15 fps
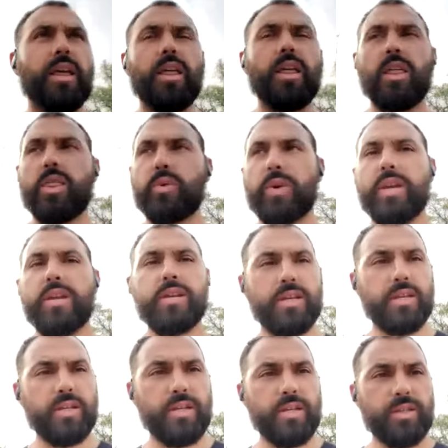3,
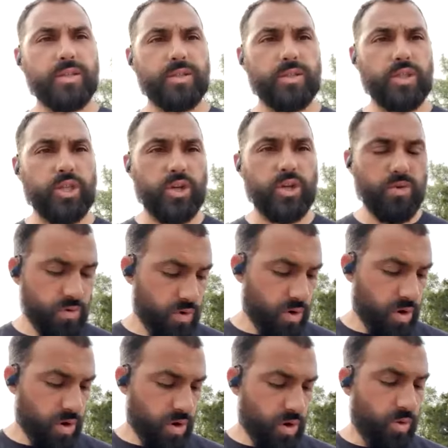2,
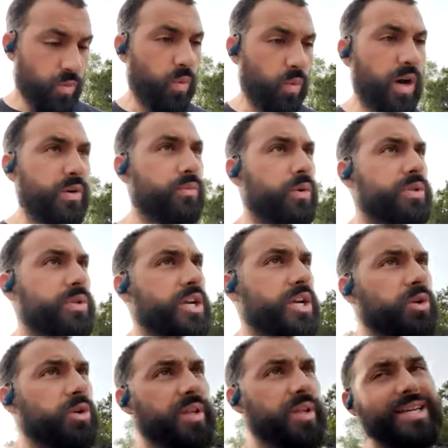1. Rotational
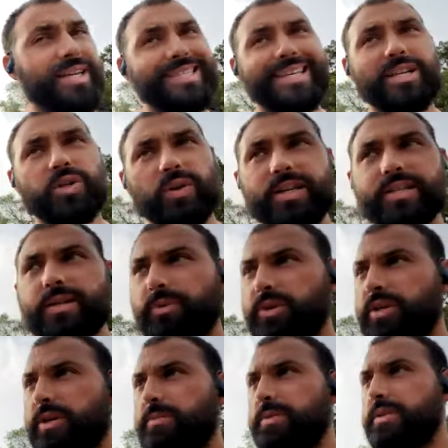planks, then tricep
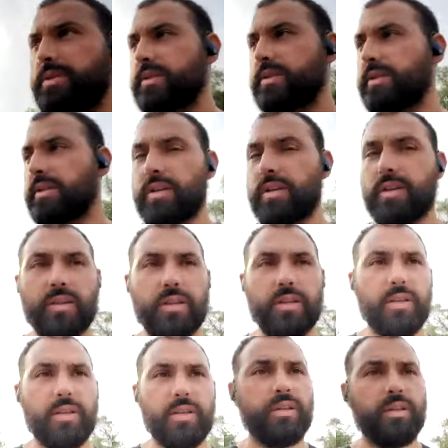push-ups. What part of the
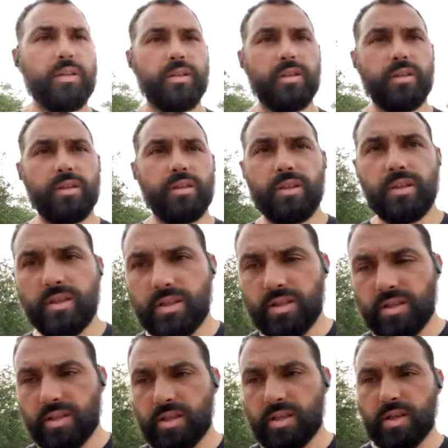shoulder is weak? I mean,
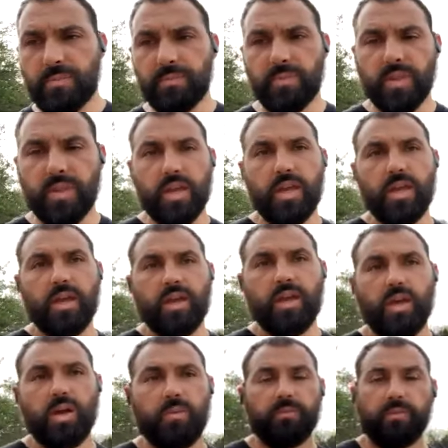my right side's really hard
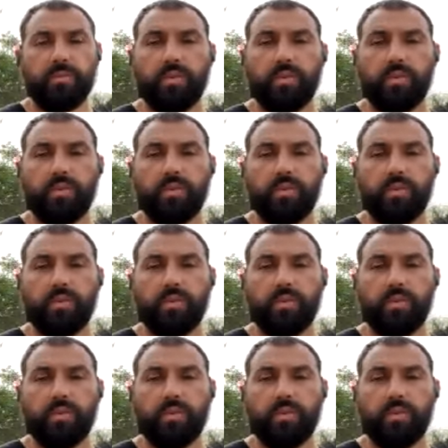on that.